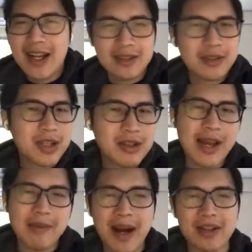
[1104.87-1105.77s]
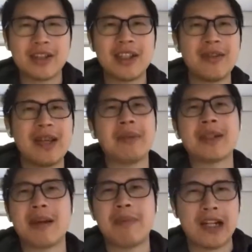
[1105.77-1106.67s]
as you know, the Apache TVM
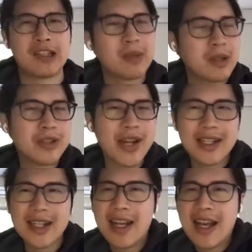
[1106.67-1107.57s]
is an Apache project,